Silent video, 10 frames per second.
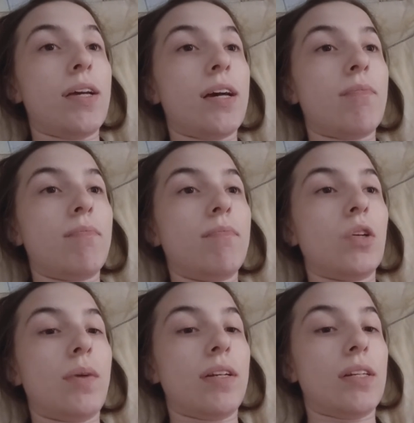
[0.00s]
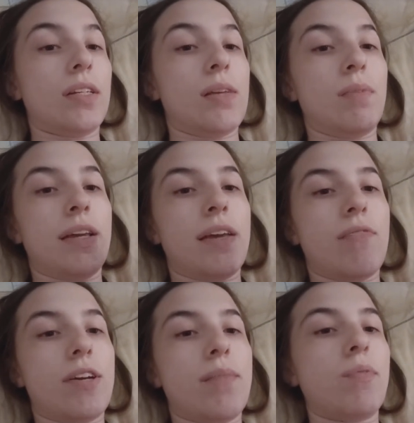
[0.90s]
Wake up, go back to sleep. Like,
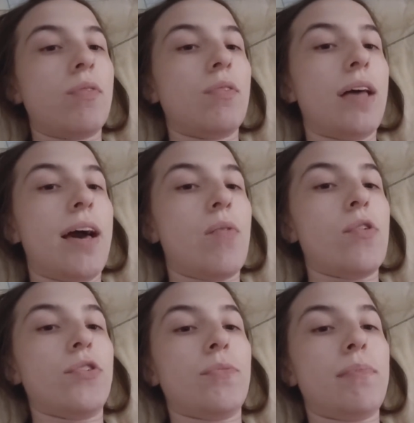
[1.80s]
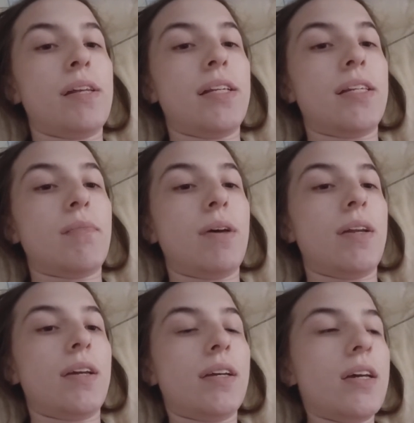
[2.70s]
every couple hours or minutes,
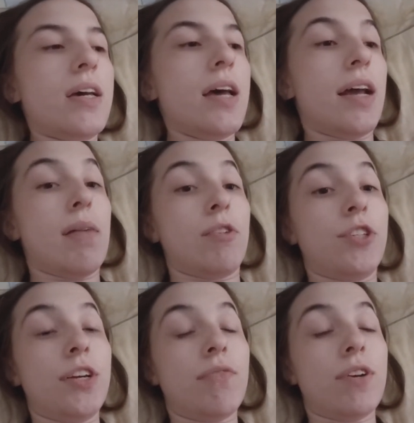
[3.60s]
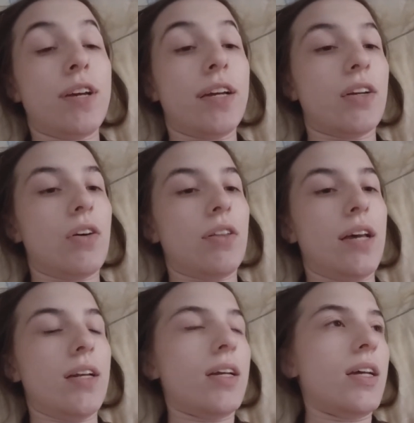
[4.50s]
depending. And I was shivering and all
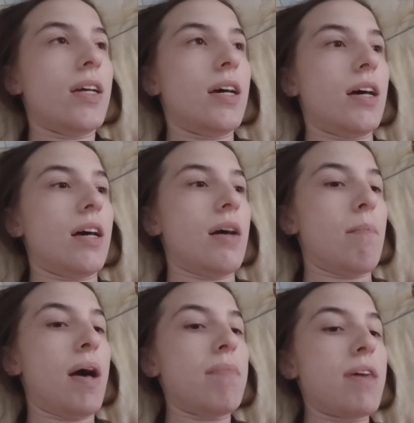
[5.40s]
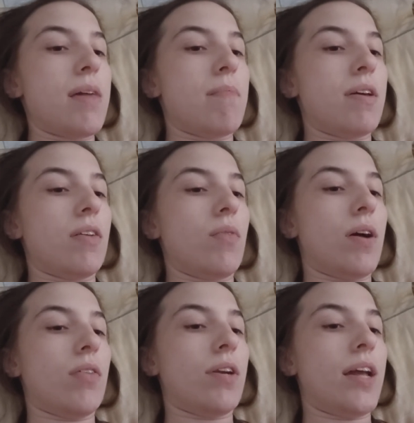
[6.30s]
that. Uh, Mom came in
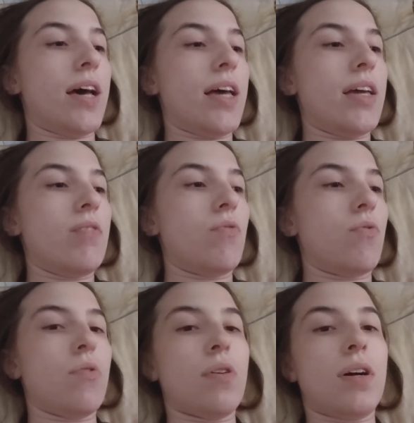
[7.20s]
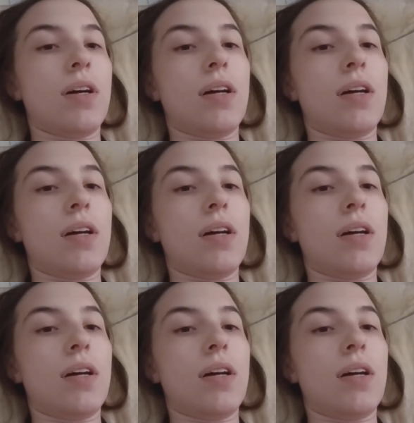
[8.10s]
around nine or